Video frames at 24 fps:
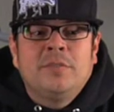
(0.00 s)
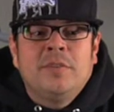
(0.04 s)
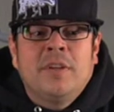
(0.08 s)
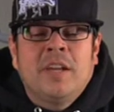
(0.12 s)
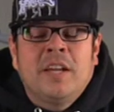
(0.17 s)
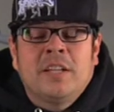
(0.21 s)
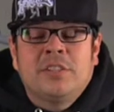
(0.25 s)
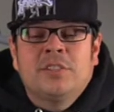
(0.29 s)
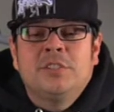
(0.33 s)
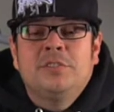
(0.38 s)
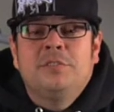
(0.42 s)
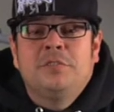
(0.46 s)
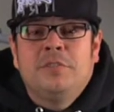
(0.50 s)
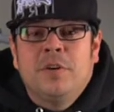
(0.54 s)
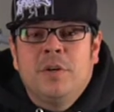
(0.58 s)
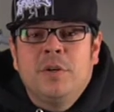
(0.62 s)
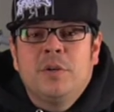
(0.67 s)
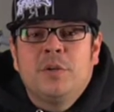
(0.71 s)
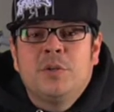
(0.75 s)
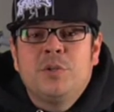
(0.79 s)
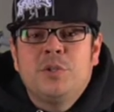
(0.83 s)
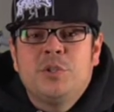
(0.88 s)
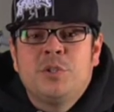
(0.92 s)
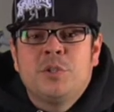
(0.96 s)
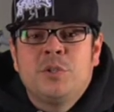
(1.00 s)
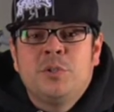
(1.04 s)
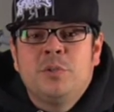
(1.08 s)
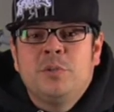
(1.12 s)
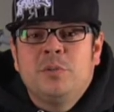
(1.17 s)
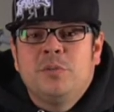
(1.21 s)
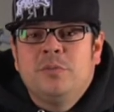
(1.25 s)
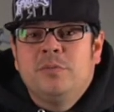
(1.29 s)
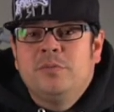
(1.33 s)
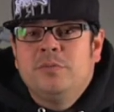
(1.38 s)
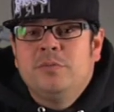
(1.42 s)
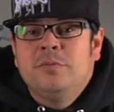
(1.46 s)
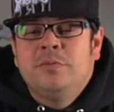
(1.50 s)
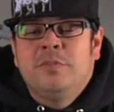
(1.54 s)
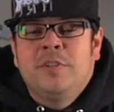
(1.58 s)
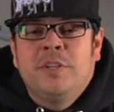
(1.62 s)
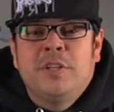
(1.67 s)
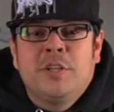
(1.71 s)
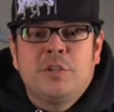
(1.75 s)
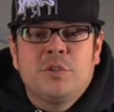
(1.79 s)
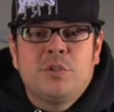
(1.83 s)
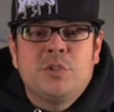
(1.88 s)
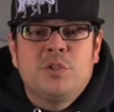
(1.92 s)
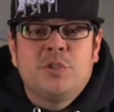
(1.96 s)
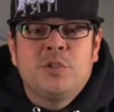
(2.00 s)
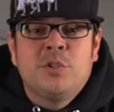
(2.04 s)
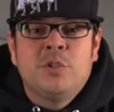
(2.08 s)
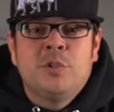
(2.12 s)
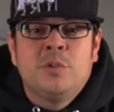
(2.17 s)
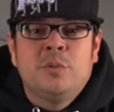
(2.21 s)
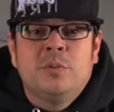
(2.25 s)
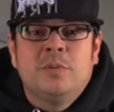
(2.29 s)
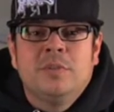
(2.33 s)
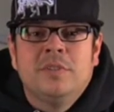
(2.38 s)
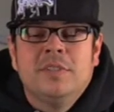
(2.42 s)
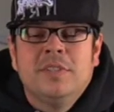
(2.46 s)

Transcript: actually photo shoot, video shoot,